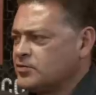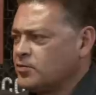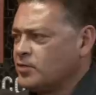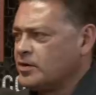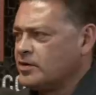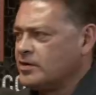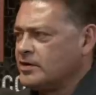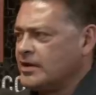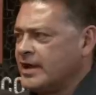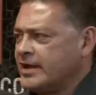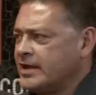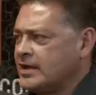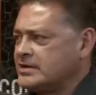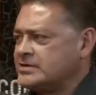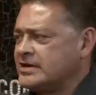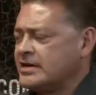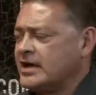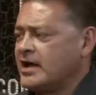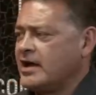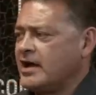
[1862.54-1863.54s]
one of, like I
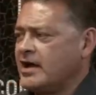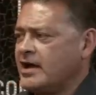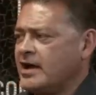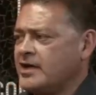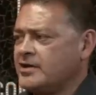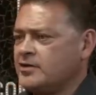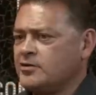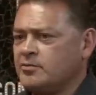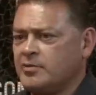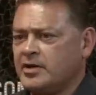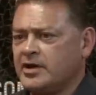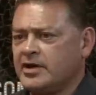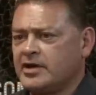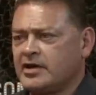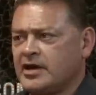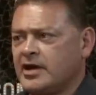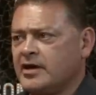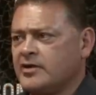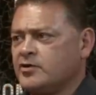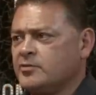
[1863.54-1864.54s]
said, how
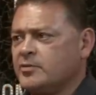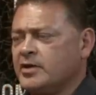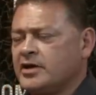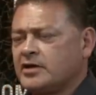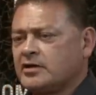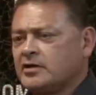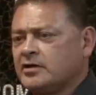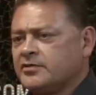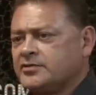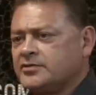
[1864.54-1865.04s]
do you make cliff